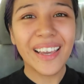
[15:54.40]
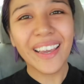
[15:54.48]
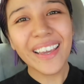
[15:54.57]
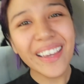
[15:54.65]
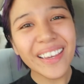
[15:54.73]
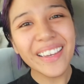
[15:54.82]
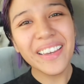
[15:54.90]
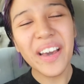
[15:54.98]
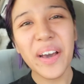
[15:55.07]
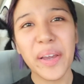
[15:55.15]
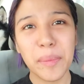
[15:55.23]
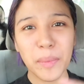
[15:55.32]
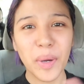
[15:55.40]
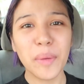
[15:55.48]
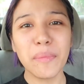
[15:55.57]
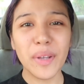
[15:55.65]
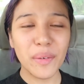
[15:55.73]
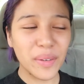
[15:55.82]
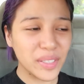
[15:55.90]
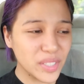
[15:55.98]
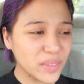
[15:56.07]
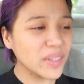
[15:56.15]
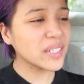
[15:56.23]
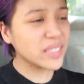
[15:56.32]
Hey, I am on my way
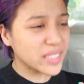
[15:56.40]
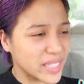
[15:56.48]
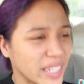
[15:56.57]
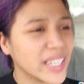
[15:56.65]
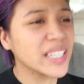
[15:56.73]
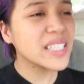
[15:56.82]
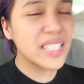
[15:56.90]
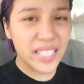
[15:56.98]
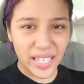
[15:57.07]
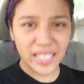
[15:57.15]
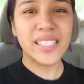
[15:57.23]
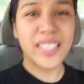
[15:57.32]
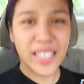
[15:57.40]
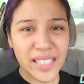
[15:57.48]
to work. Today is day 6.